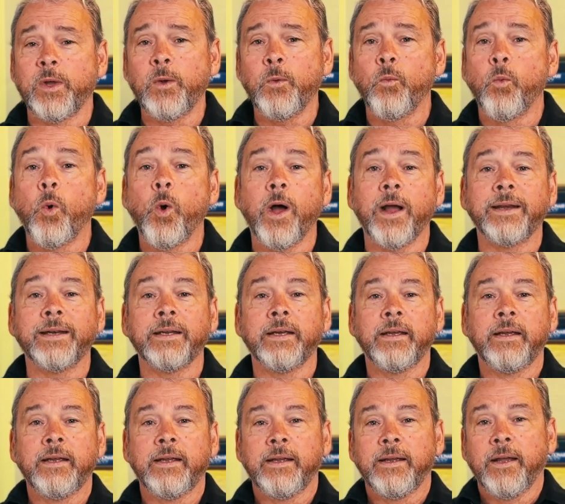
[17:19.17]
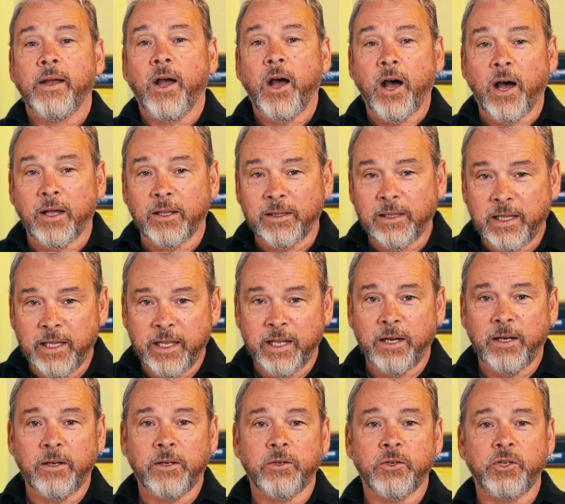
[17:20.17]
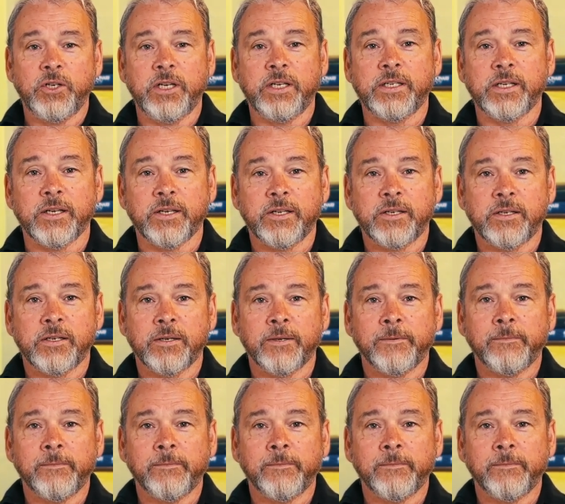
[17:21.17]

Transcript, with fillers: want a little Jesus.